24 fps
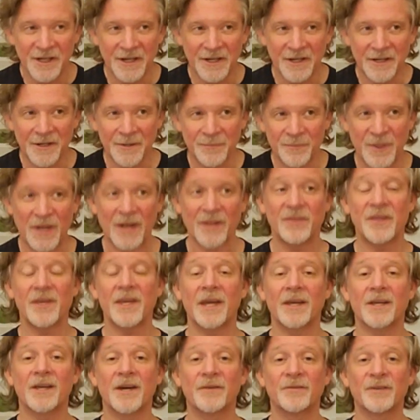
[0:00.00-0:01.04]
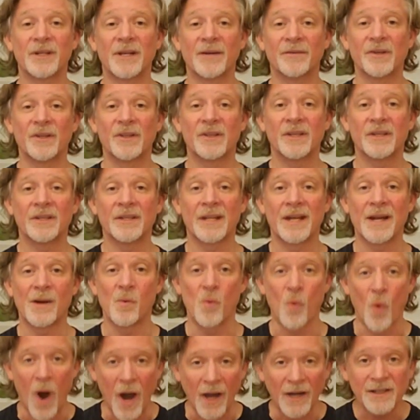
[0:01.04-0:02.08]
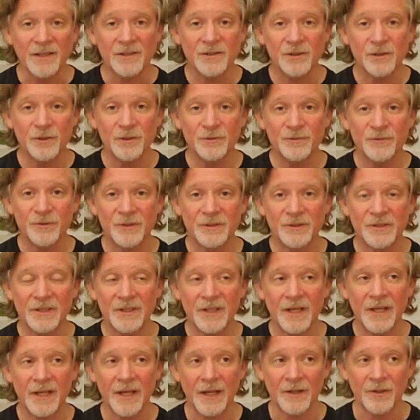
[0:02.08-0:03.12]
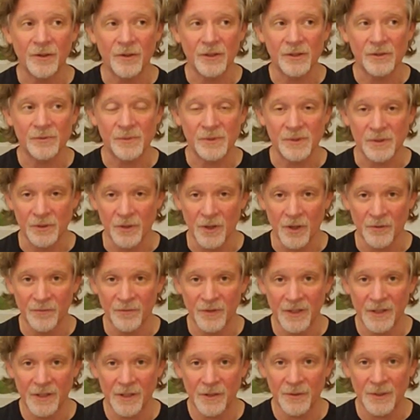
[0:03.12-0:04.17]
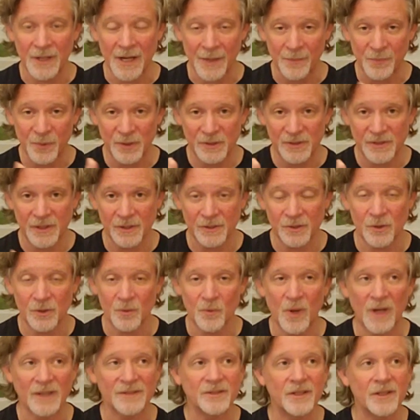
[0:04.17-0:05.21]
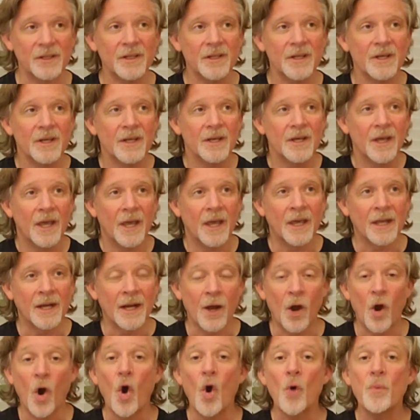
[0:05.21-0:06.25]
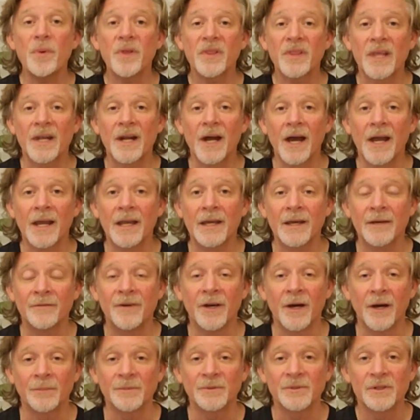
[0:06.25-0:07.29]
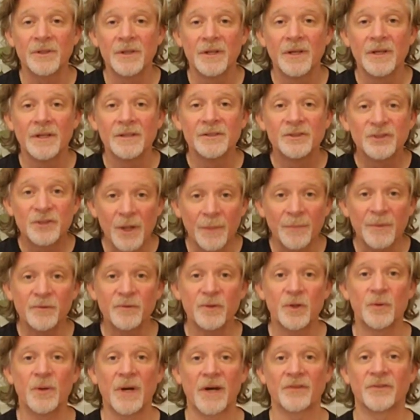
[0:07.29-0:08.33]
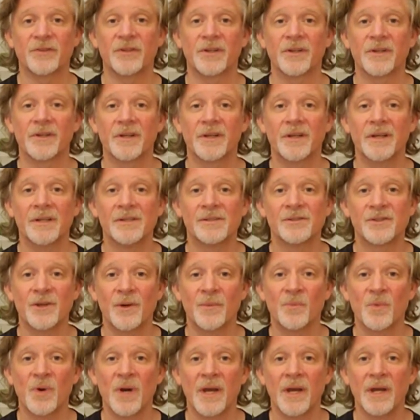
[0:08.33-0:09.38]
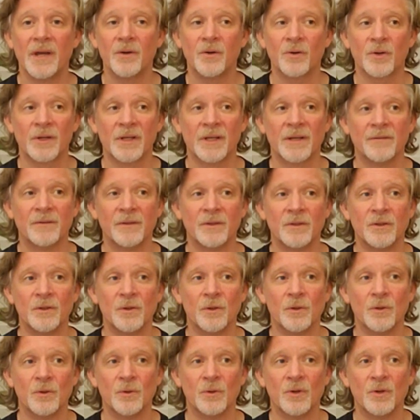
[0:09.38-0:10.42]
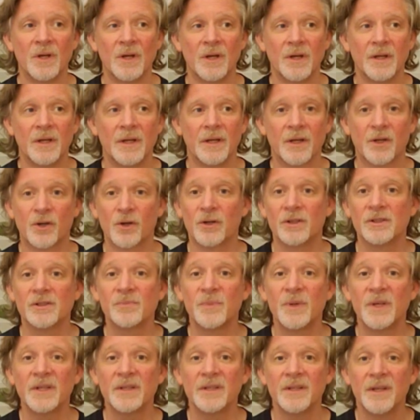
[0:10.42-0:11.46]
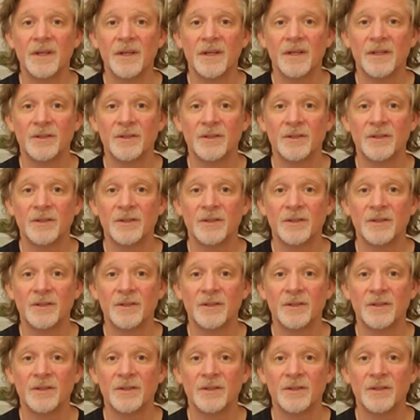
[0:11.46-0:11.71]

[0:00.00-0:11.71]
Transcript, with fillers: But I think I covered everything that I wanted to for today. I know this was a long video and I appreciate you watching. And I hope that I have helped some of you out there in some way or given you encouragement